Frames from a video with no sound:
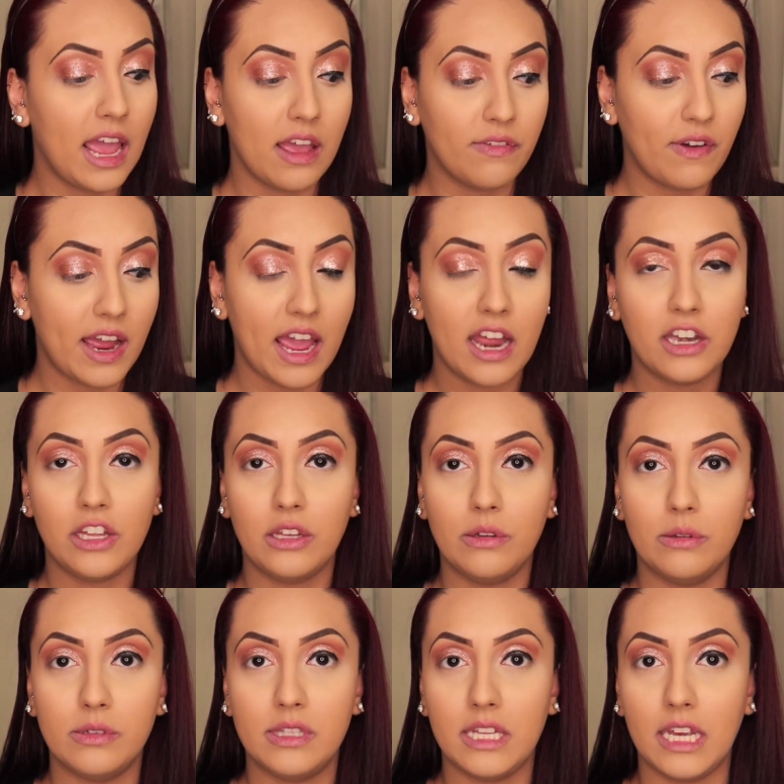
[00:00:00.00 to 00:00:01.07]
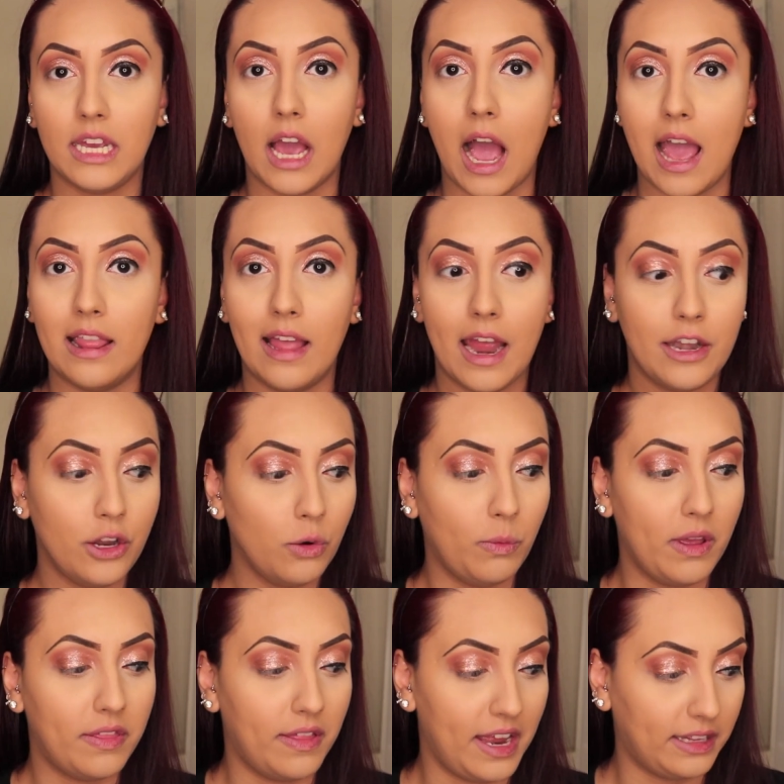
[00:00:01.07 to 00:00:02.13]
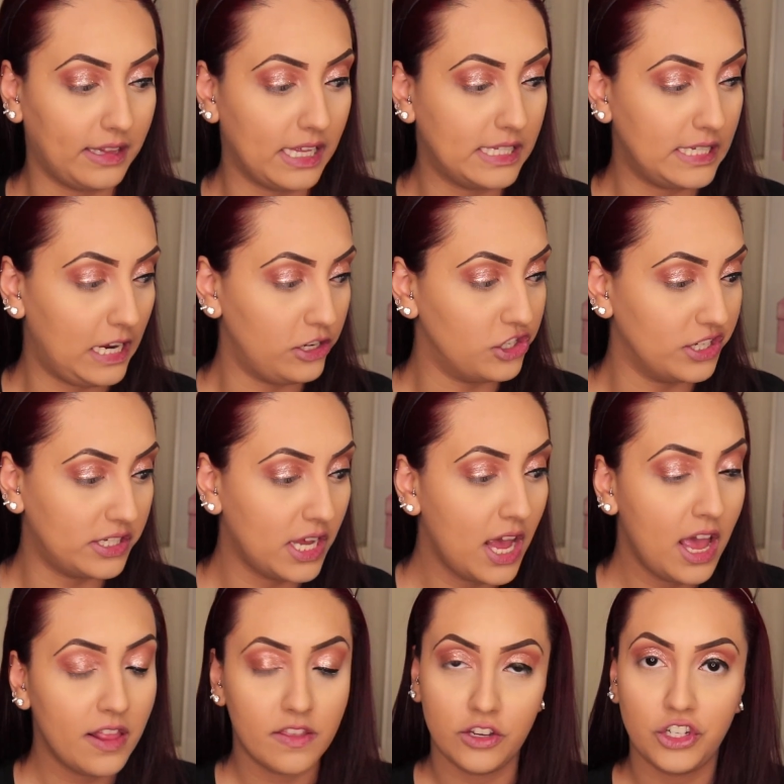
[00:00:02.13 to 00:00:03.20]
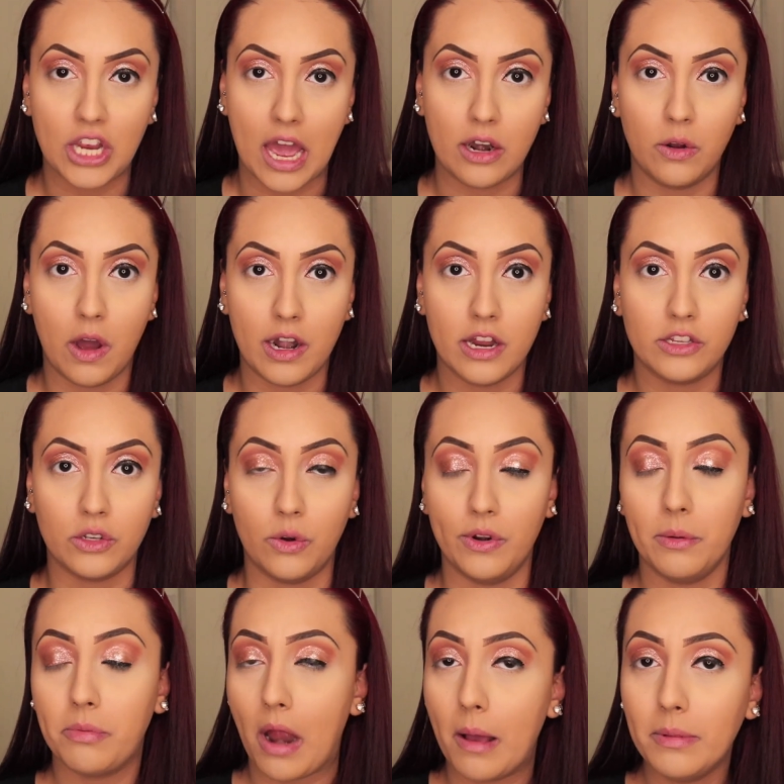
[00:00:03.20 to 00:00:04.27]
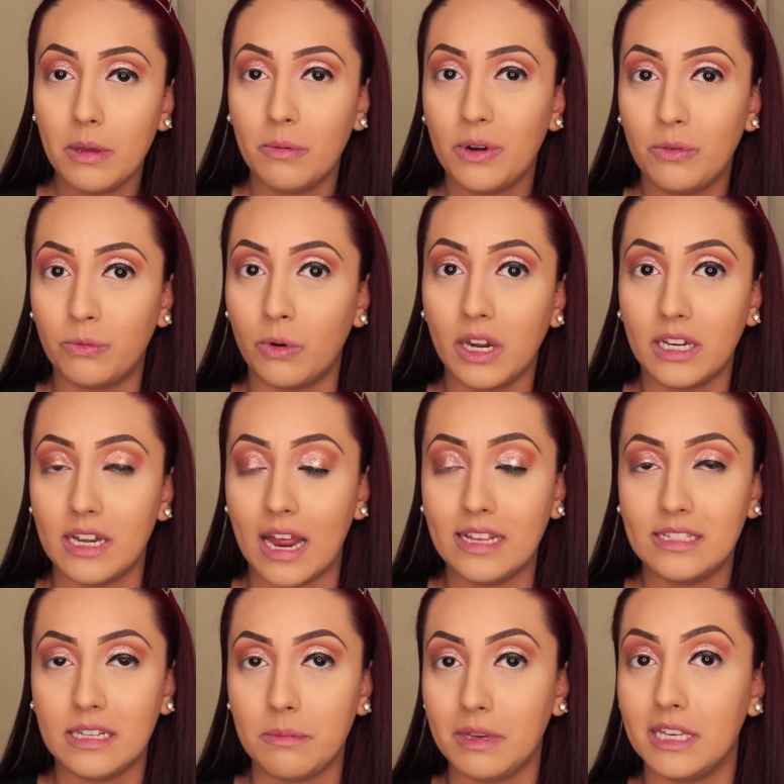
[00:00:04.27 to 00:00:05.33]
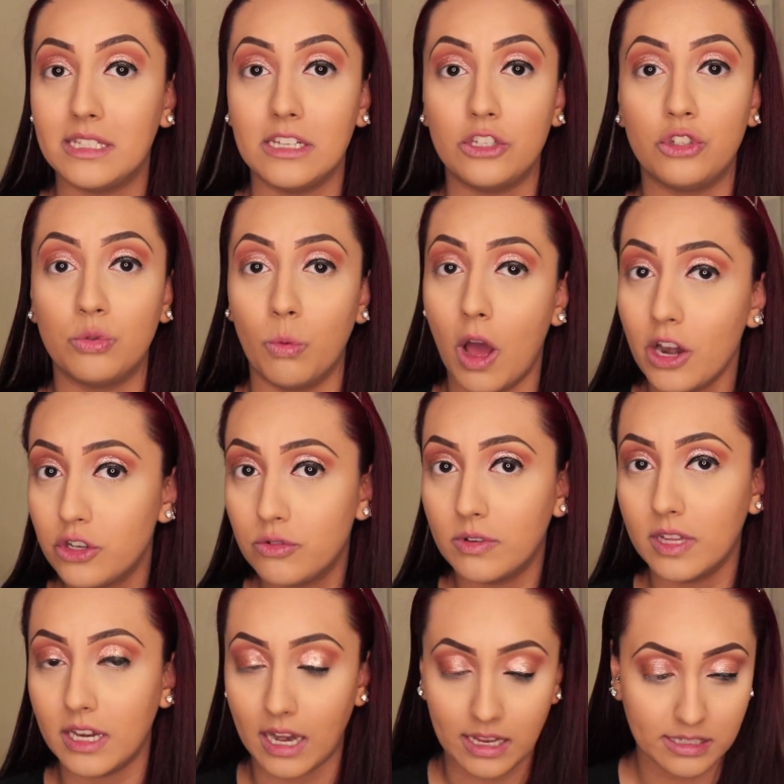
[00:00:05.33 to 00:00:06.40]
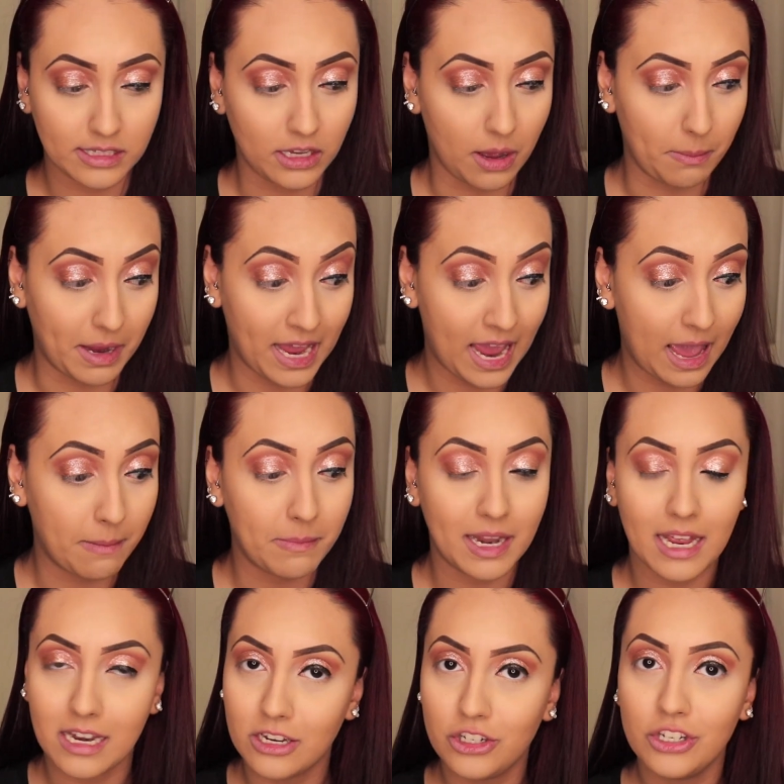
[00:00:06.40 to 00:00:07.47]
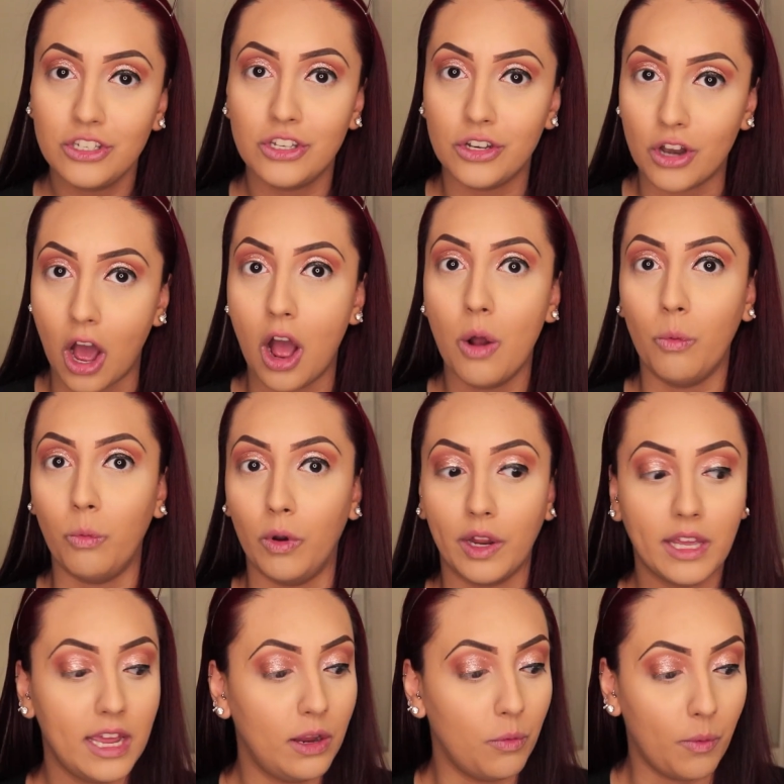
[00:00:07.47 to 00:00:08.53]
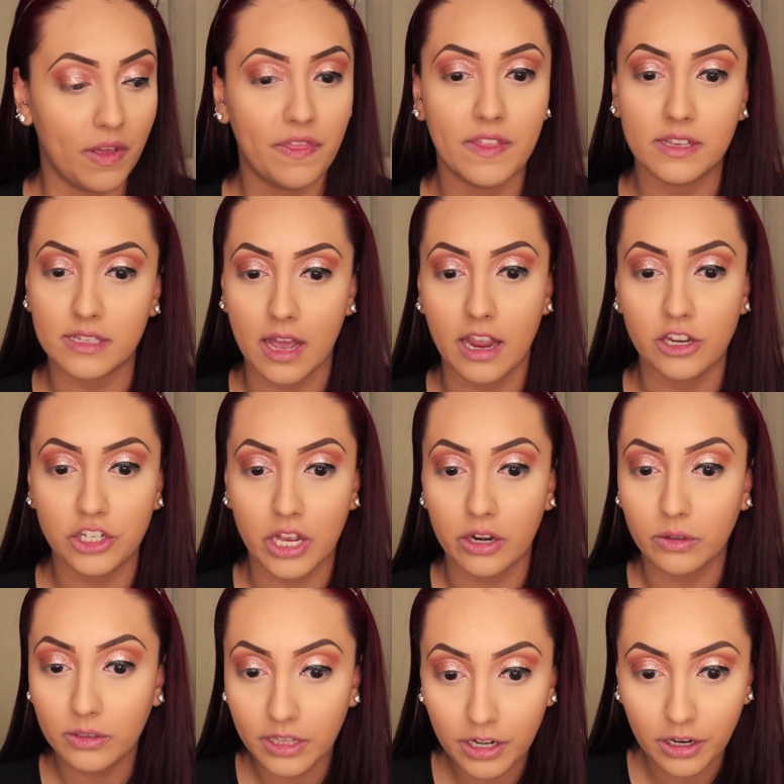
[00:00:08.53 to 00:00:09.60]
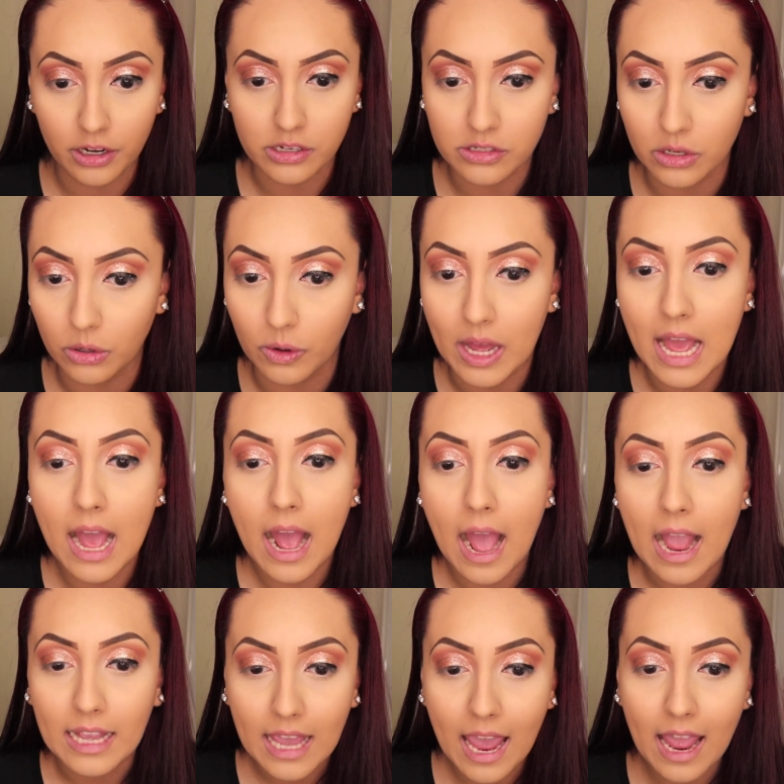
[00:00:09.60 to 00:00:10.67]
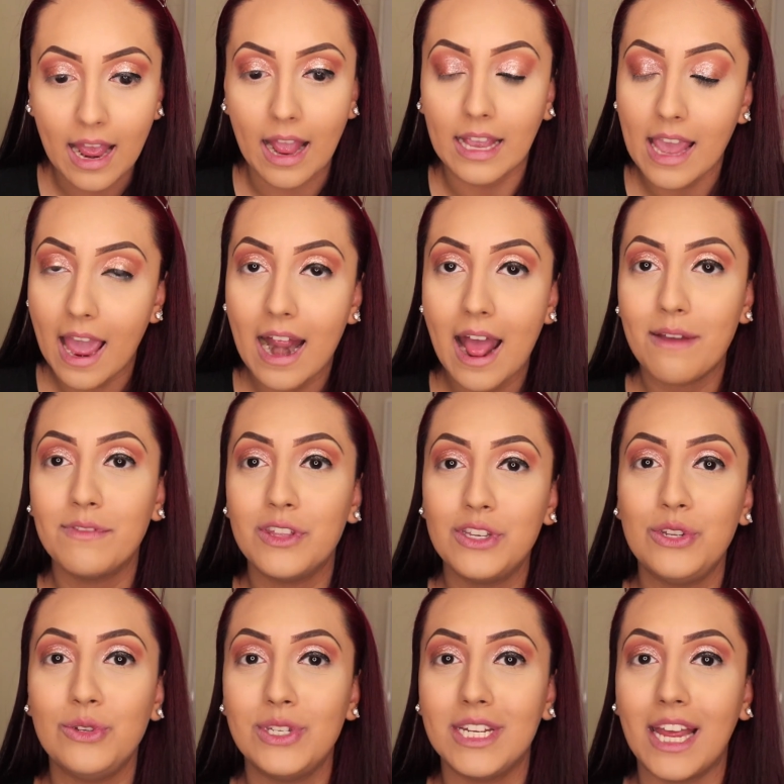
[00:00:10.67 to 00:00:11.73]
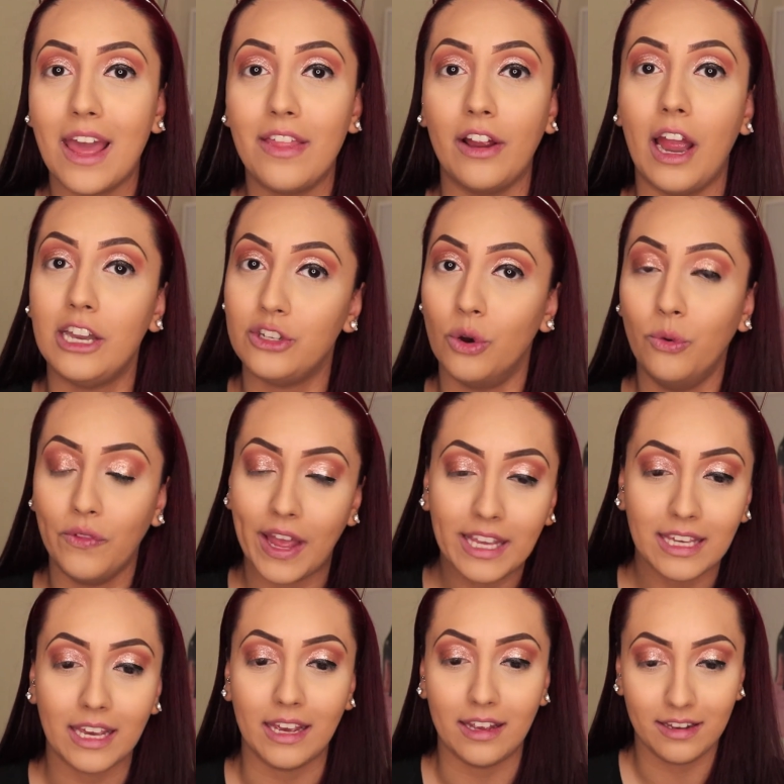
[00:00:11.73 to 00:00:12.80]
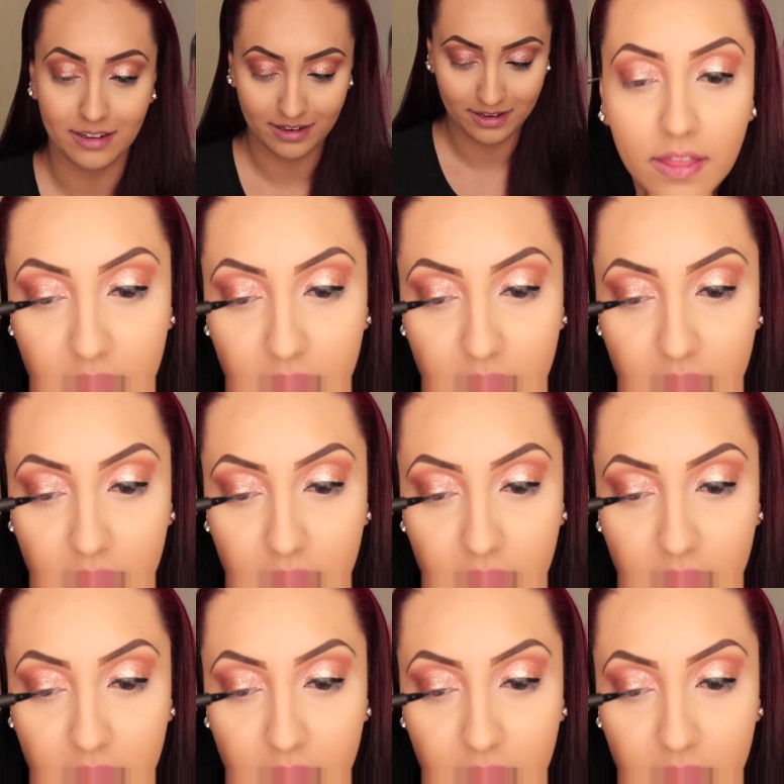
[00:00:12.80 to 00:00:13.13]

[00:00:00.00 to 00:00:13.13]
If I had used the eyeliner with, like, let's say just the shadow on its own, it probably would have worked nicely because it's swatched really nicely on my hand, but it is just not working with this eyeshadow glitter. So I can't have the two together. I don't like it.